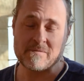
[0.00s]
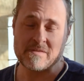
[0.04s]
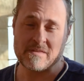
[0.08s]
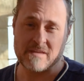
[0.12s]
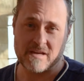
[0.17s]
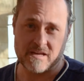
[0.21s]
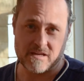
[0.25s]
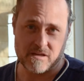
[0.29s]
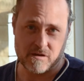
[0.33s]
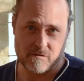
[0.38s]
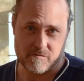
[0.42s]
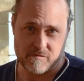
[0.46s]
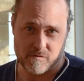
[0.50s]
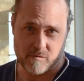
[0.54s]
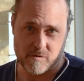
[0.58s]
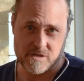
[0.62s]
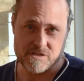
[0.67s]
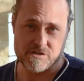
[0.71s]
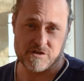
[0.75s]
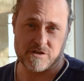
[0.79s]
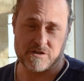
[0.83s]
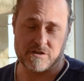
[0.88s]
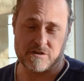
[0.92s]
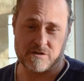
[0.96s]
Thank you for
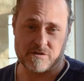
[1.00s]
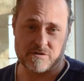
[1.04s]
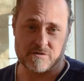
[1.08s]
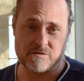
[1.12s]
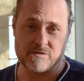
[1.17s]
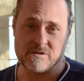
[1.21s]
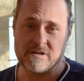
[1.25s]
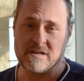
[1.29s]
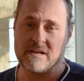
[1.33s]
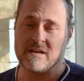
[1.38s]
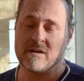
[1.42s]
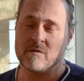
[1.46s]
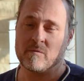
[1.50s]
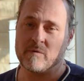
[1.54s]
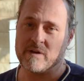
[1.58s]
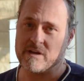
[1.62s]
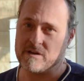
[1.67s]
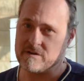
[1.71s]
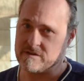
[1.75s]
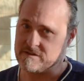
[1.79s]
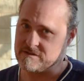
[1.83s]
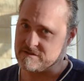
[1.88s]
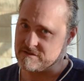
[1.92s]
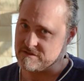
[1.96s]
what you do. We
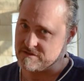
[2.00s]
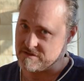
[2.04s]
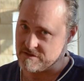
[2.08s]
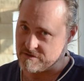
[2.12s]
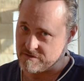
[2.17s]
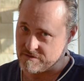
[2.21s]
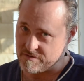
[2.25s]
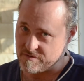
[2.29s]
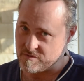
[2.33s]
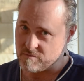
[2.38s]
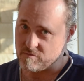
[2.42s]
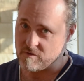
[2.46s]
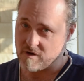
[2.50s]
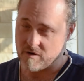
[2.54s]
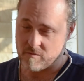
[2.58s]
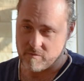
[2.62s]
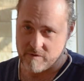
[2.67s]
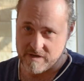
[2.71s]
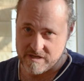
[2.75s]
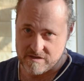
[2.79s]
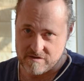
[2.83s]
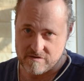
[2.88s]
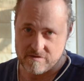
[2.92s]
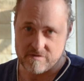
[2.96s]
couldn't do what
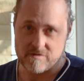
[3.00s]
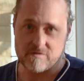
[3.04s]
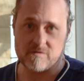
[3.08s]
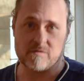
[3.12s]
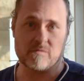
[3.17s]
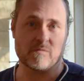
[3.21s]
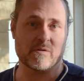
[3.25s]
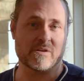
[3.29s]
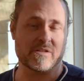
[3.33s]
we do